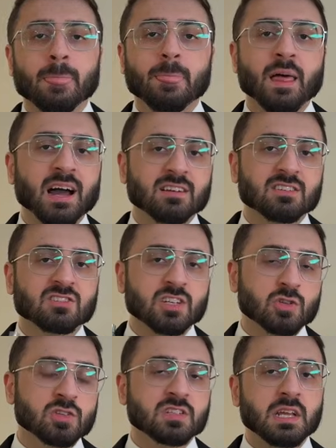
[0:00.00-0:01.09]
that
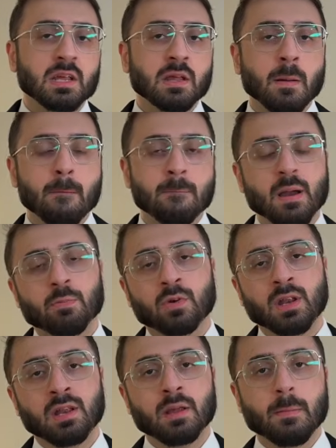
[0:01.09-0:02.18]
citrusy,
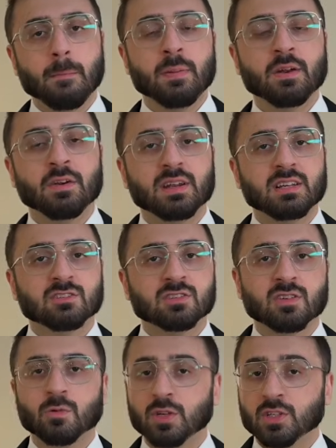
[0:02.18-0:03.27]
peppery bitterness,
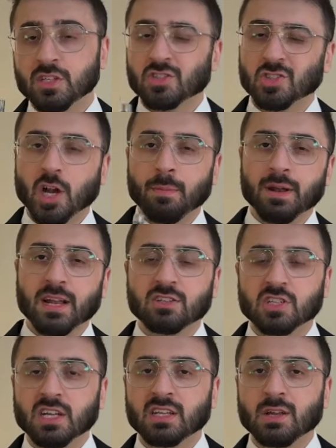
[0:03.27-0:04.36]
which is sharp and
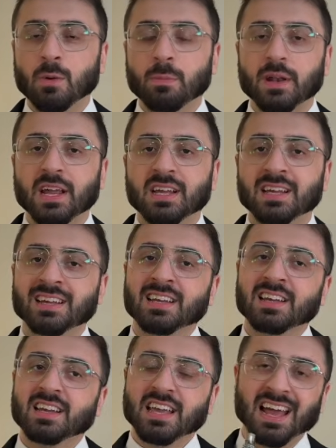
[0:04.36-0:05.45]
edgy in the opening,
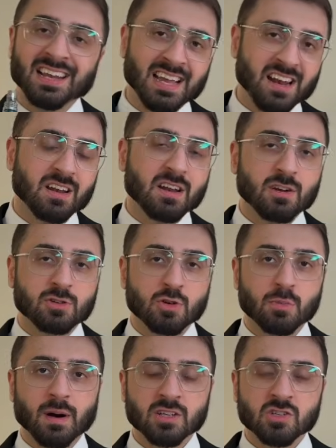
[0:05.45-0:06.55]
can get a little too
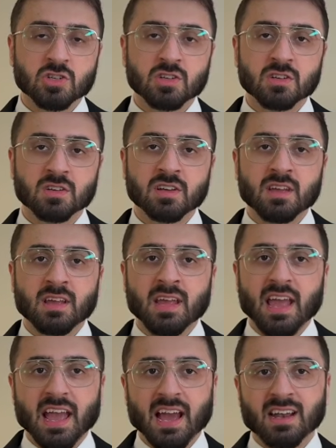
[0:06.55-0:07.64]
much,
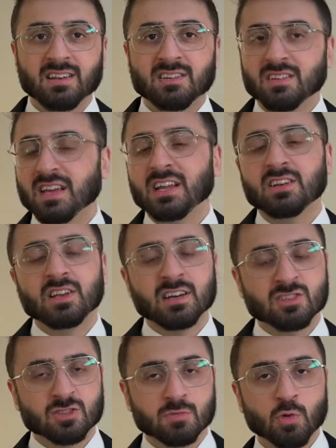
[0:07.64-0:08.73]
and it
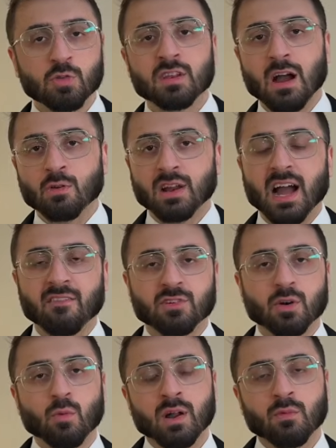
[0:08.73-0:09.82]
does smoothen out after
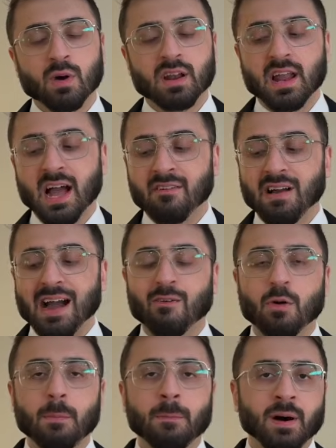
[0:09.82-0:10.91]
1.5
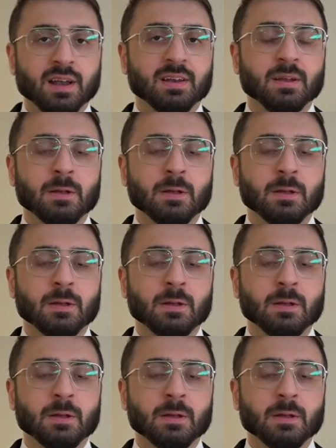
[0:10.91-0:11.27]
hours, but